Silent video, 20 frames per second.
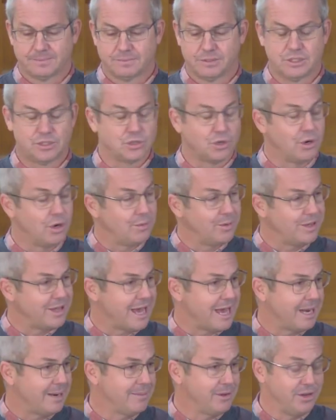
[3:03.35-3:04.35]
We saw it with
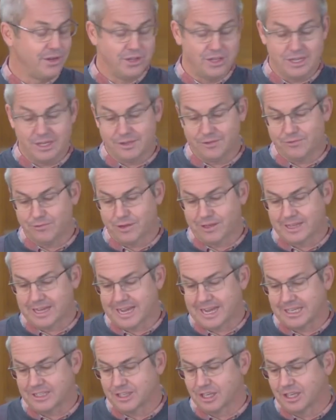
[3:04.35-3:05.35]
Adam and Eve when they
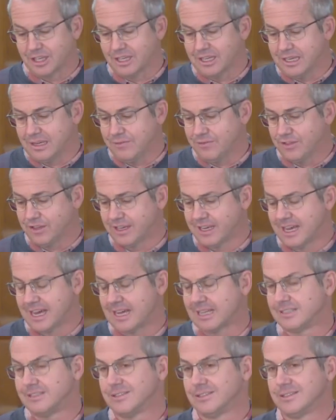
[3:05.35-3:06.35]
had to leave the
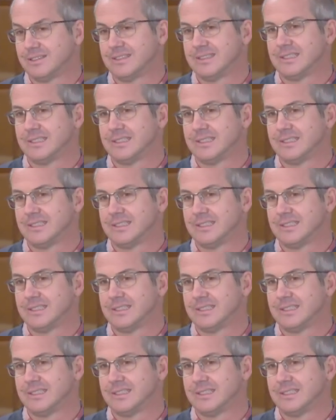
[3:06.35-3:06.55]
garden.